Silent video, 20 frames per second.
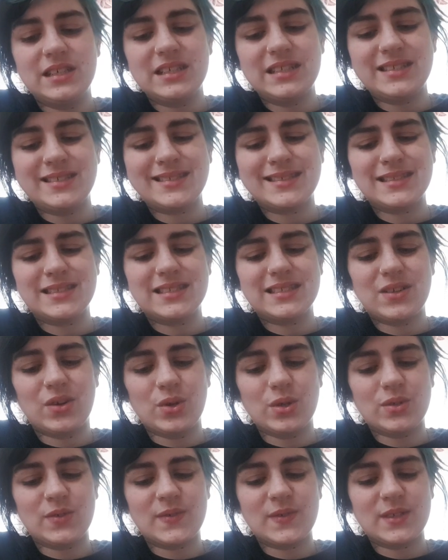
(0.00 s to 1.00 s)
it's
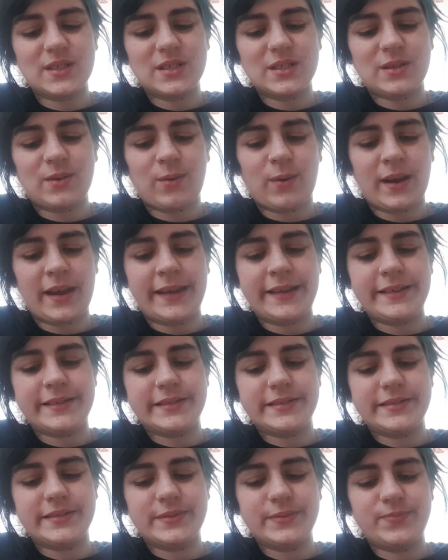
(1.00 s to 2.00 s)
not quite
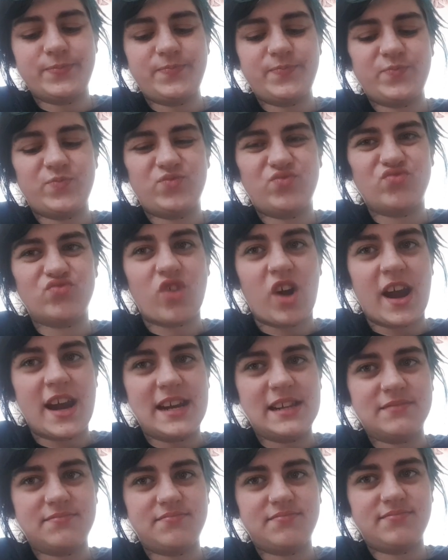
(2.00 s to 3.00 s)
right,
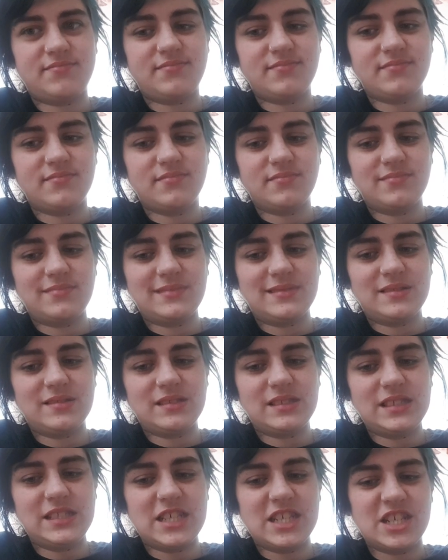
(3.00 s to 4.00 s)

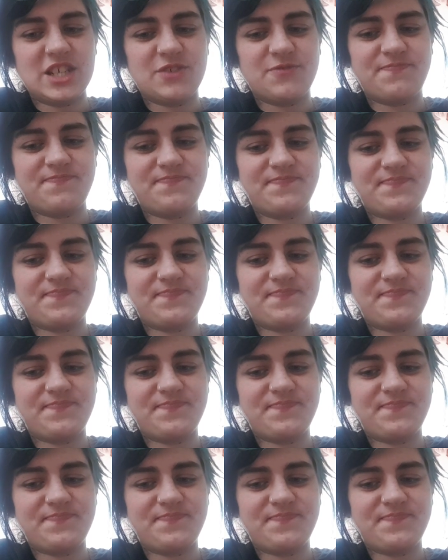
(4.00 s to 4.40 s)
you know?